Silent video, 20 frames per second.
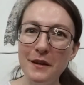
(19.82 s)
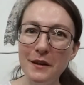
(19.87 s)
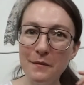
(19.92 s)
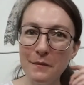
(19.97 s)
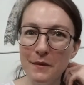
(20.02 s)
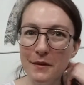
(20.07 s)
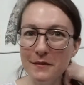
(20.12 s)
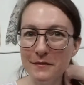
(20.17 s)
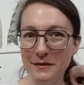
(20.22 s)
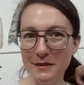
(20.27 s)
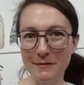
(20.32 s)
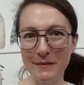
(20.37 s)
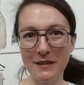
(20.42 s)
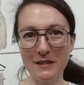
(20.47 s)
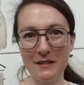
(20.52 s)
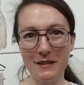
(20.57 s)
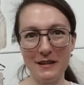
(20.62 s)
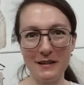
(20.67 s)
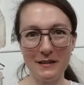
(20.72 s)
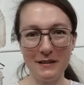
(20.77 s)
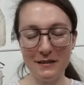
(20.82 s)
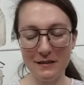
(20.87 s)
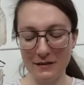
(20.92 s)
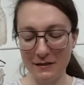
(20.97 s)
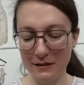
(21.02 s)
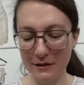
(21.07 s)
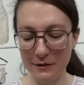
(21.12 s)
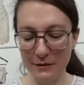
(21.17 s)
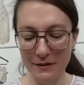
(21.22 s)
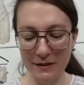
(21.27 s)
welcome to my channel.
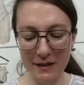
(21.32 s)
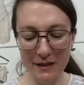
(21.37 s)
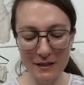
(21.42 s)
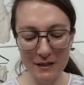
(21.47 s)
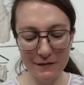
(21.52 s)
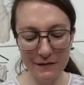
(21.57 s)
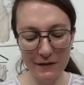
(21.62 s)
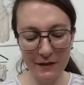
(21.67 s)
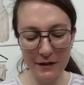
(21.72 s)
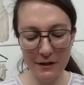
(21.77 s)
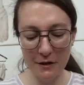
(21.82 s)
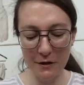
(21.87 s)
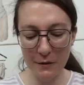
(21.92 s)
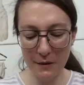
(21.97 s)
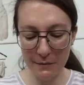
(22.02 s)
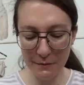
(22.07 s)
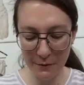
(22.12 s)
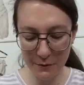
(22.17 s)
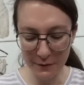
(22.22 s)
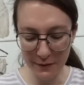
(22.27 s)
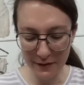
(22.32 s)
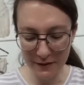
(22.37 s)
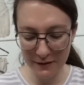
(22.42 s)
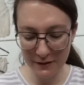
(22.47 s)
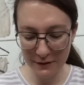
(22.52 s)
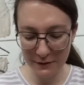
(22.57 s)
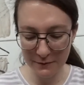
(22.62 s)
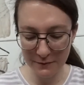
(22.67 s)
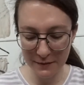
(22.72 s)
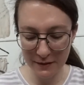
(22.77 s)
So today's video, I'm going
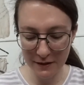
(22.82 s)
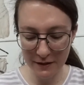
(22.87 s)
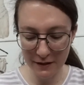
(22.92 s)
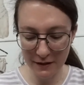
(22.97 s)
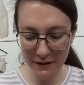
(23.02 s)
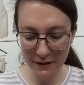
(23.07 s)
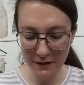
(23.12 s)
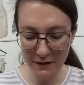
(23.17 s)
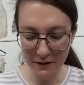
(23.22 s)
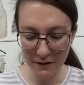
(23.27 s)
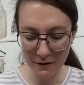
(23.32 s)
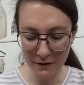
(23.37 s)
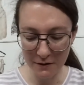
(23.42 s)
to be